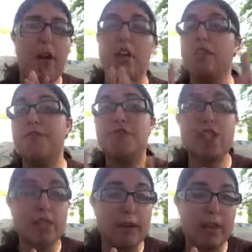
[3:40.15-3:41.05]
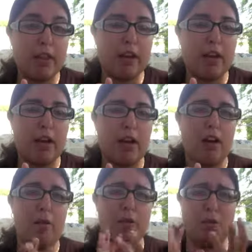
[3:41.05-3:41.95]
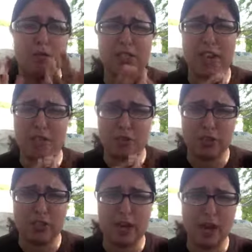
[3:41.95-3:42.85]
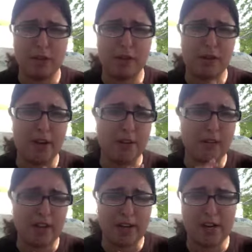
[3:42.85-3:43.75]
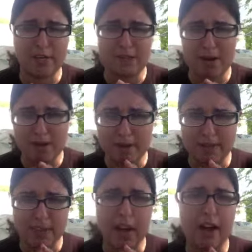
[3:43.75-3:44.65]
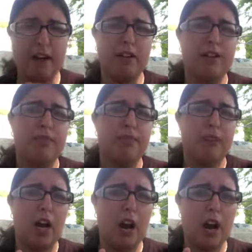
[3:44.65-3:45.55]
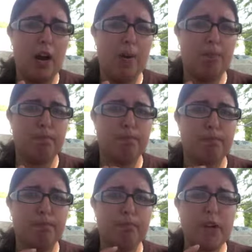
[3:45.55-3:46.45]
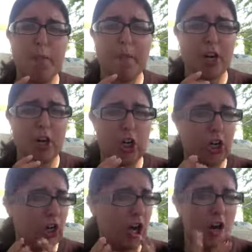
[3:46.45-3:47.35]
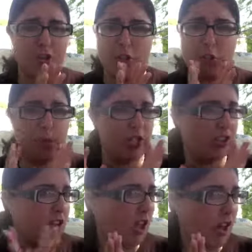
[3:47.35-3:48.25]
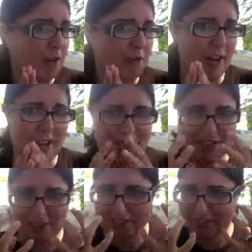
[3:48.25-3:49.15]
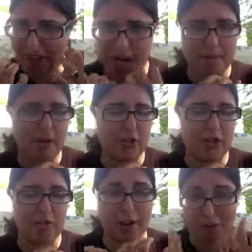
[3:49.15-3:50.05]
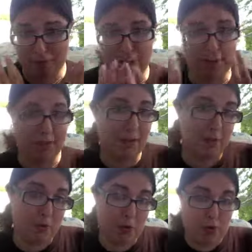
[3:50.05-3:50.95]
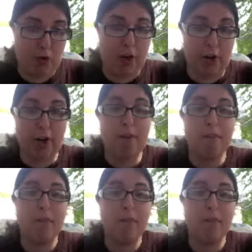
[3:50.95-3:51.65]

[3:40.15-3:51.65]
I love the Desime thing. It was so sad when she died, though. That kind of made me sad. But her undisputed love and adoration of Nate really is what destroyed her.